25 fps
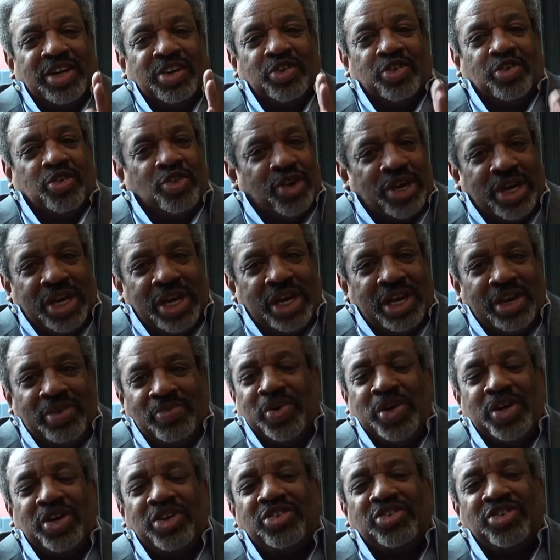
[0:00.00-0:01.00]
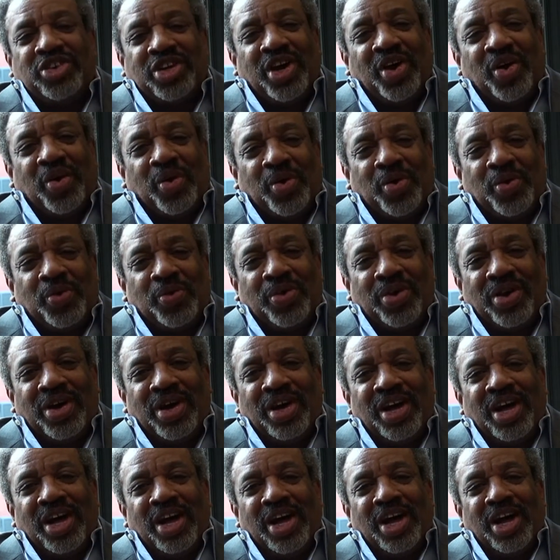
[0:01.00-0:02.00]
that determination,
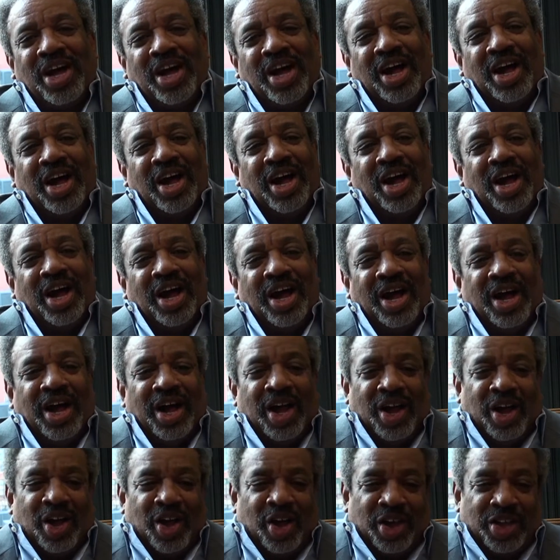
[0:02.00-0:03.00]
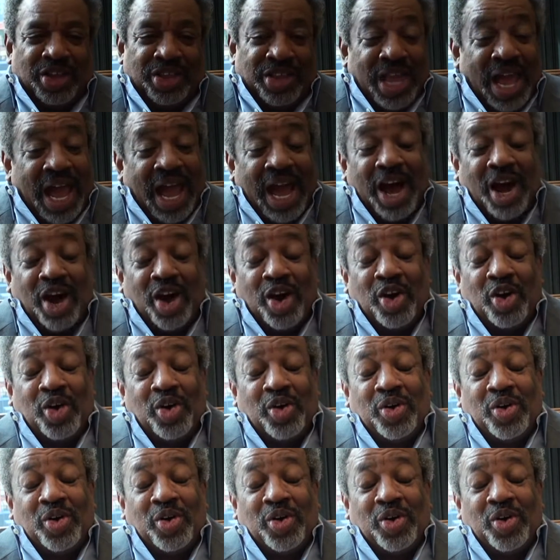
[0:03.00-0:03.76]
we are talking today.